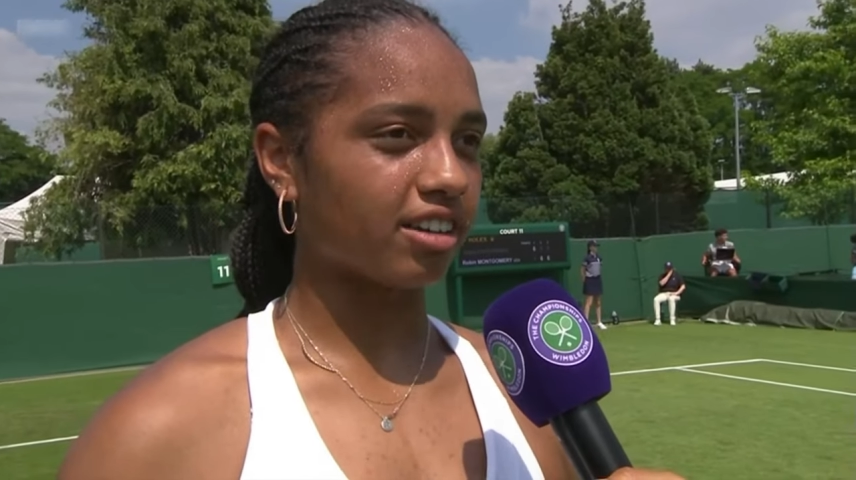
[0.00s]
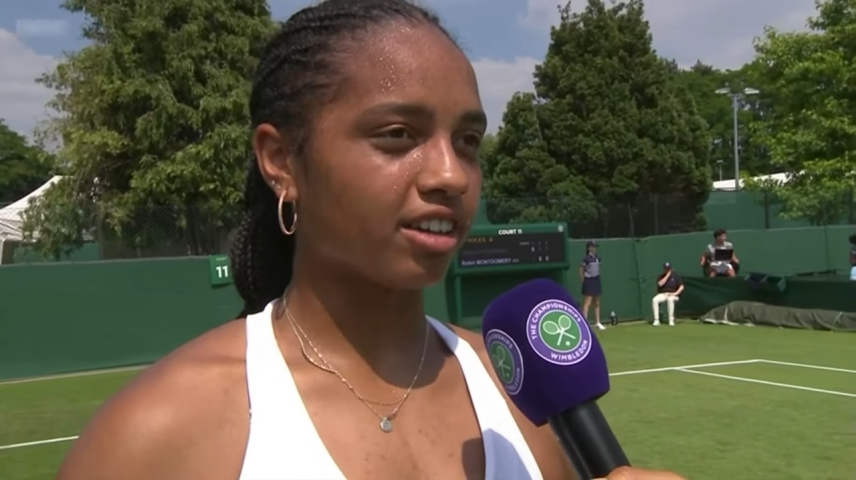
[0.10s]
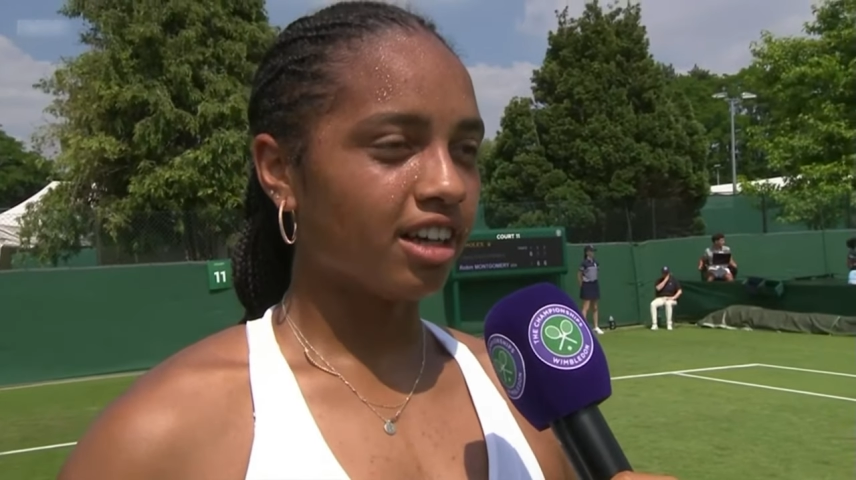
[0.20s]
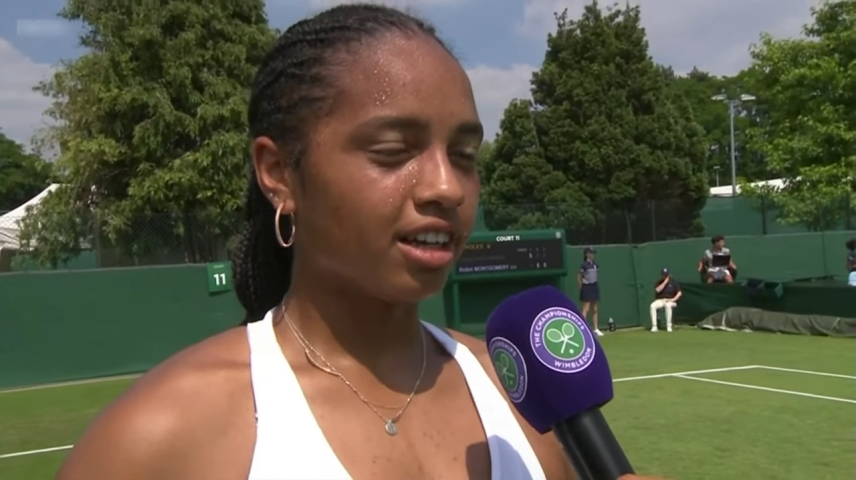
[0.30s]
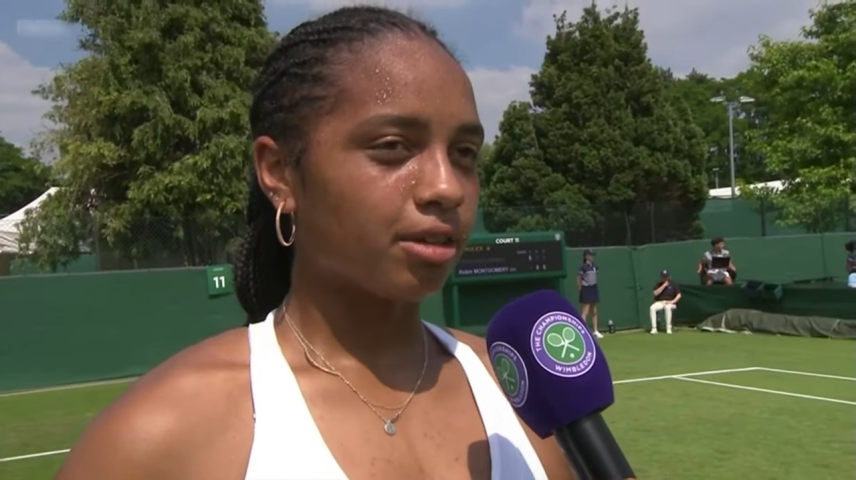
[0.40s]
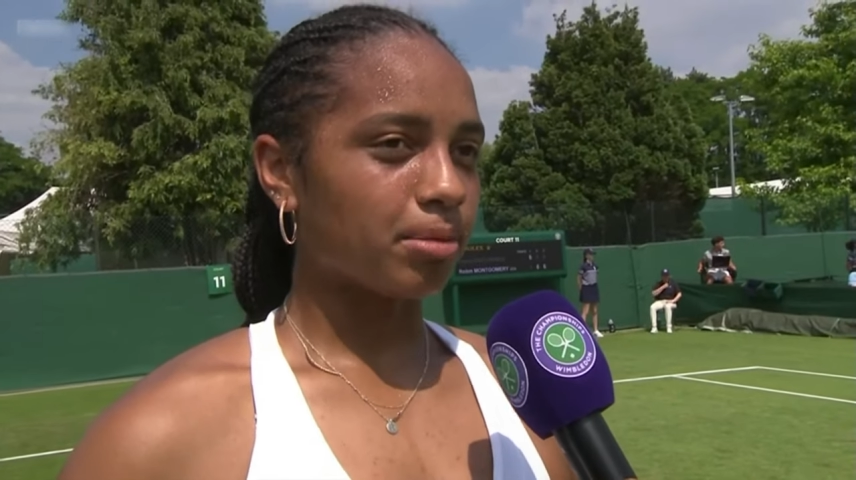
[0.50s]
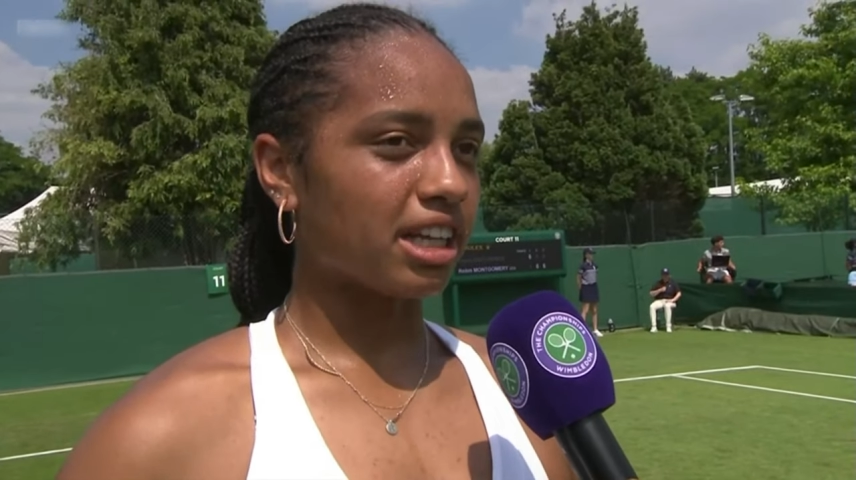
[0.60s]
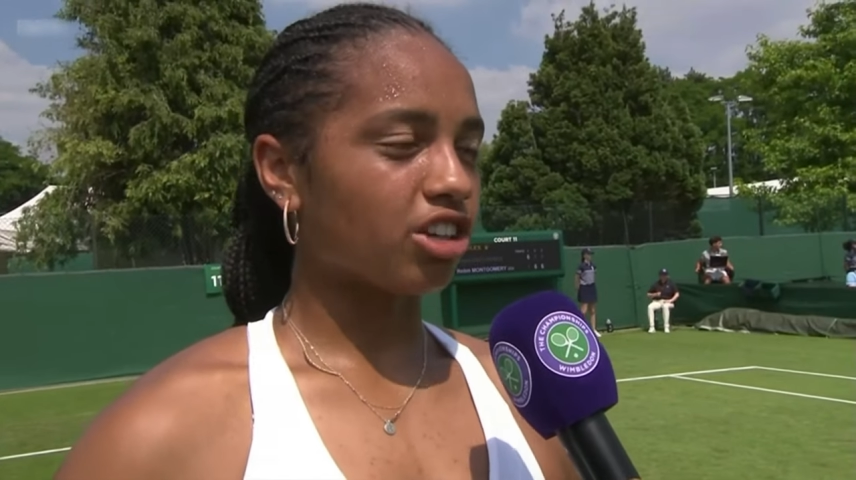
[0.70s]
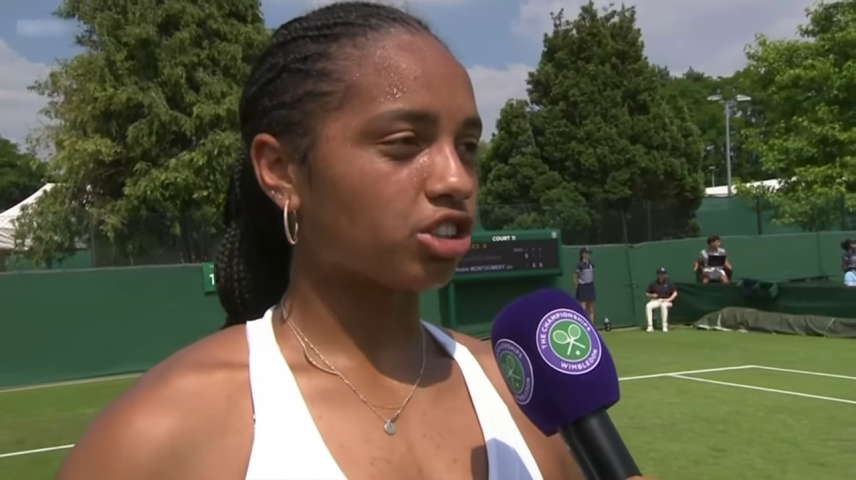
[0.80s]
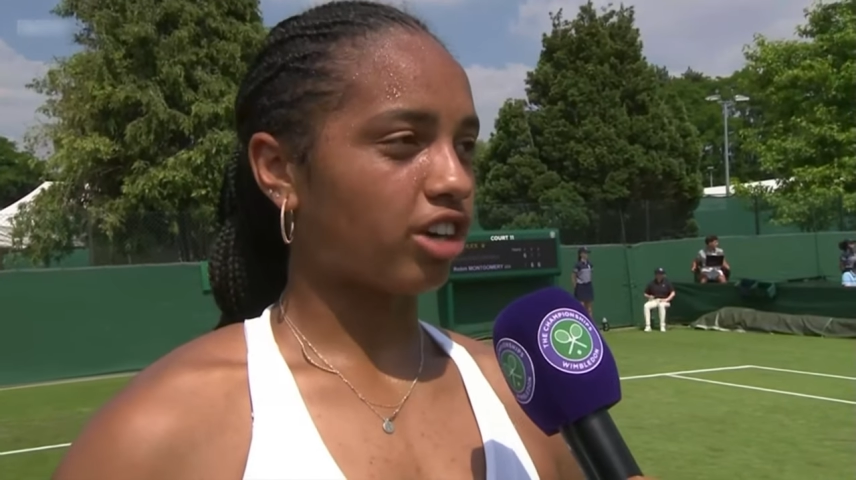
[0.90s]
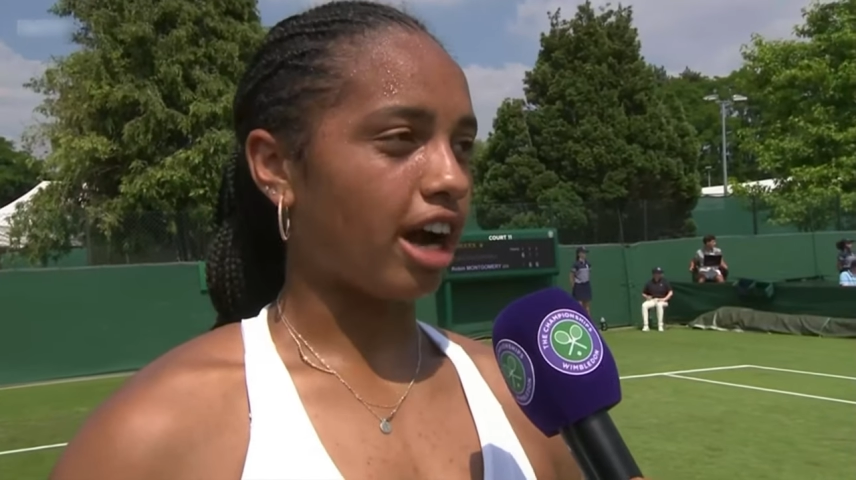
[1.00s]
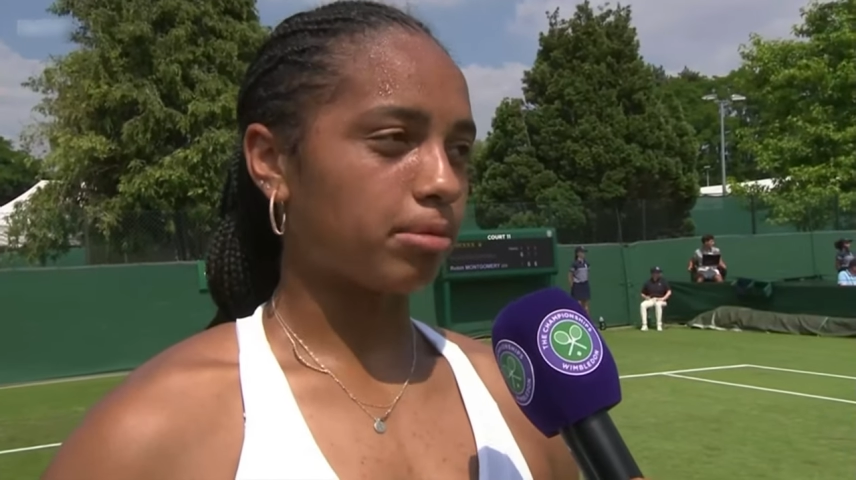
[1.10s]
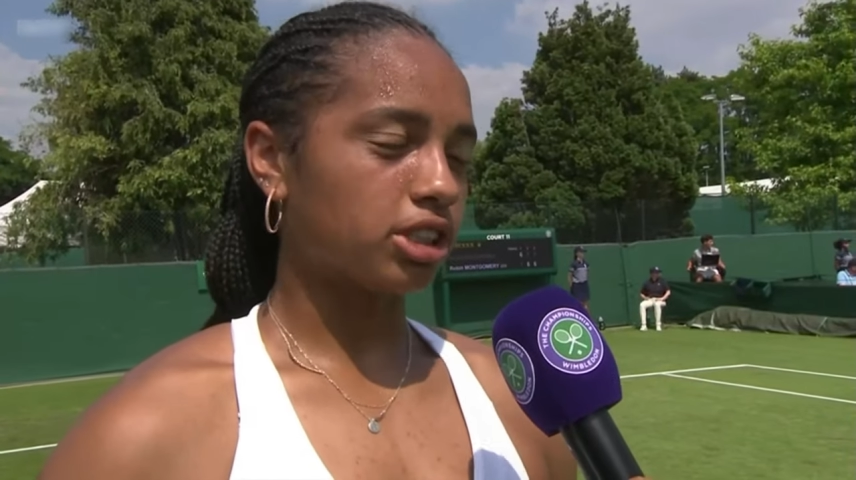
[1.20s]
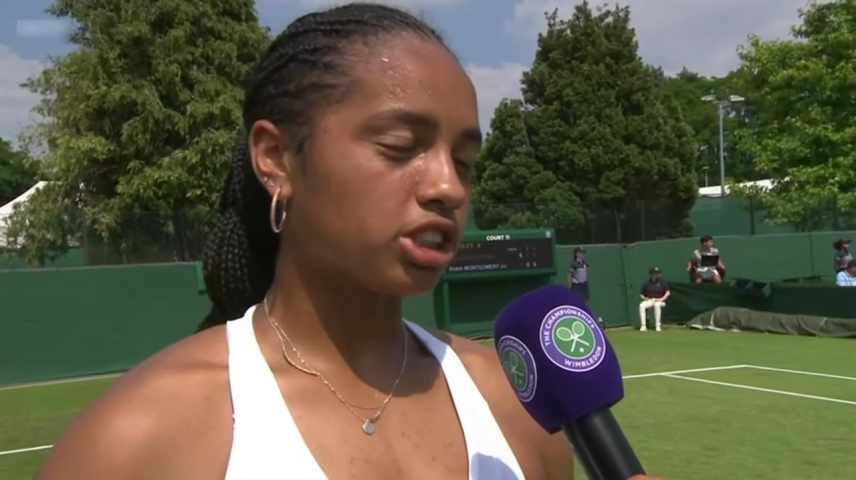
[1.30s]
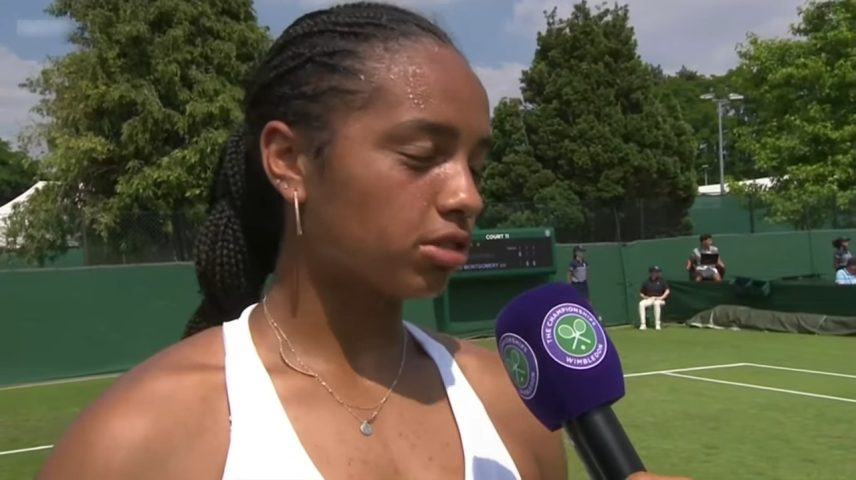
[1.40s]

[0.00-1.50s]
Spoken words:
to be a little scrappy.